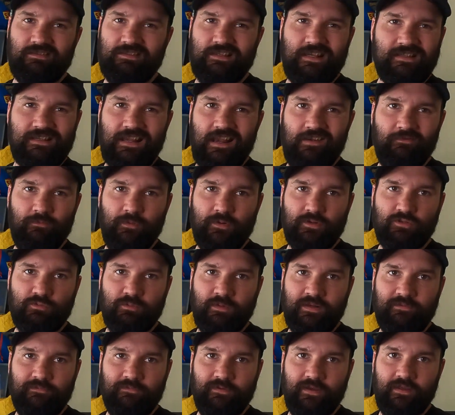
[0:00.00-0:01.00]
This sounds about
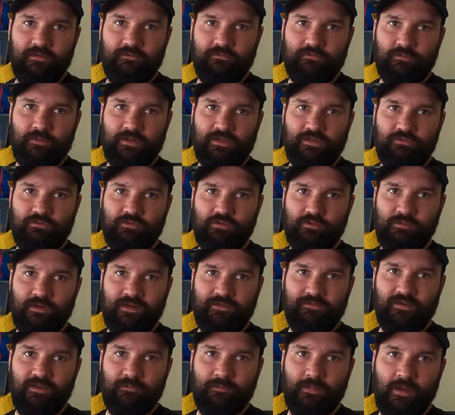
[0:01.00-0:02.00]
22 to
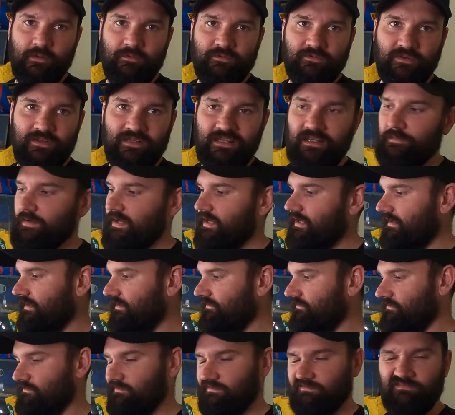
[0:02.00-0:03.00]
£25 on eBay, and I
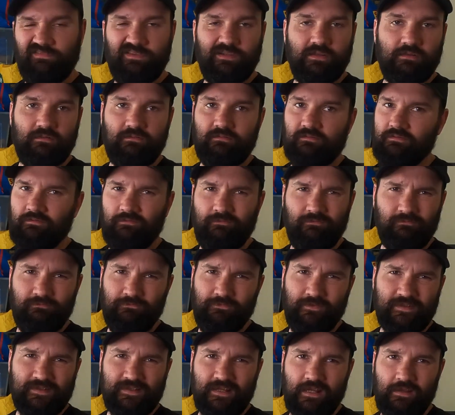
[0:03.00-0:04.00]
thought, well,
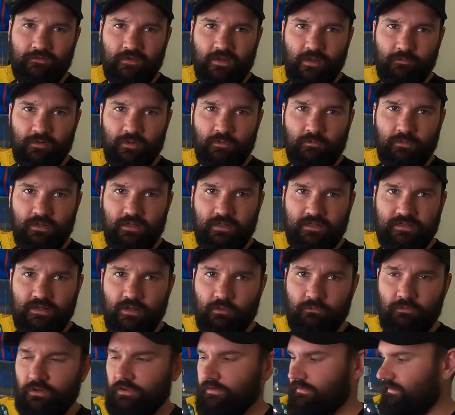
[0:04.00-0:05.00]
for the sake of a couple of quid, it's
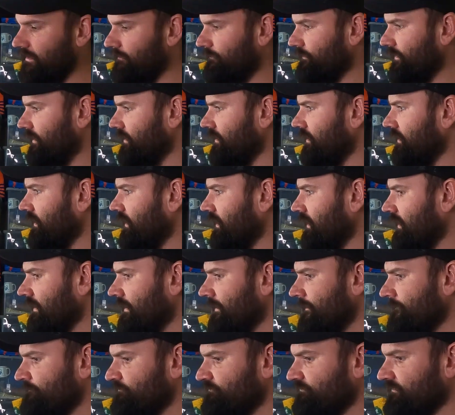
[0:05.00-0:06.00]
not worth it. But
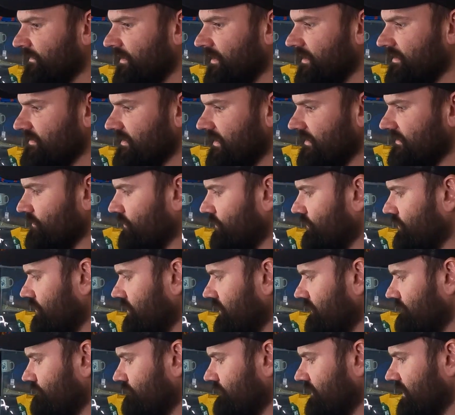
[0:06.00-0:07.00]
it's
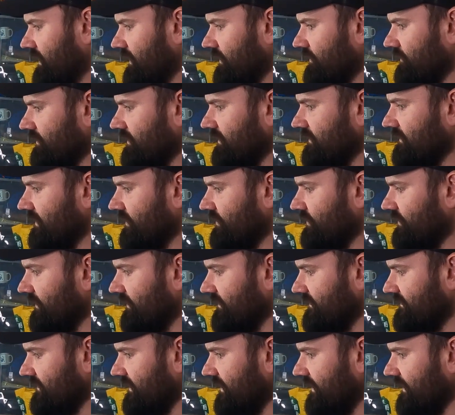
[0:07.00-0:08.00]
all in really good condition
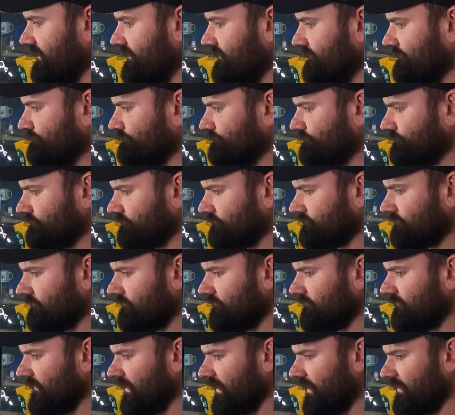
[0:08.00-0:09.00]
inside.
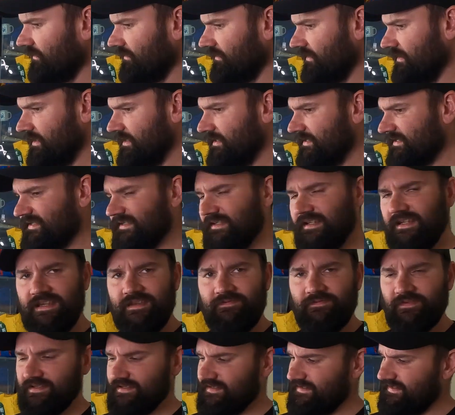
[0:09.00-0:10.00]
The
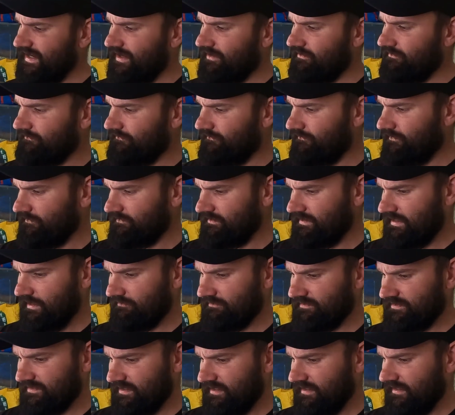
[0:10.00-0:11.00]
sleeve itself around the
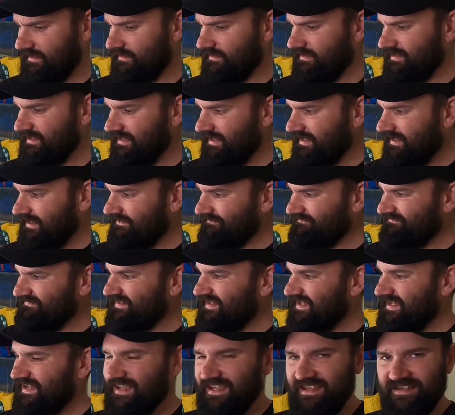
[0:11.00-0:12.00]
outside
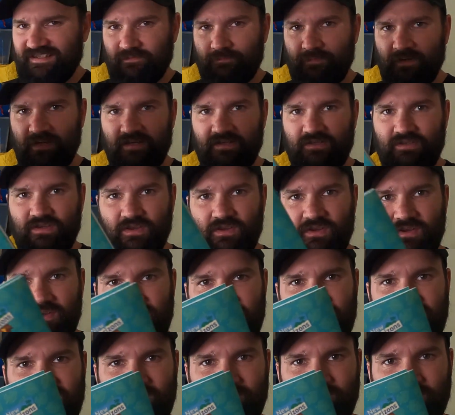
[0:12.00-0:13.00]
is a bit
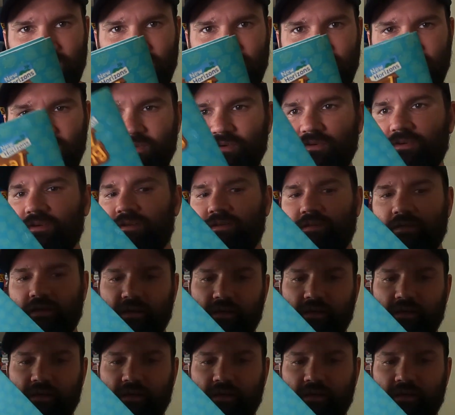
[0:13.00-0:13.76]
dirty and whatnot,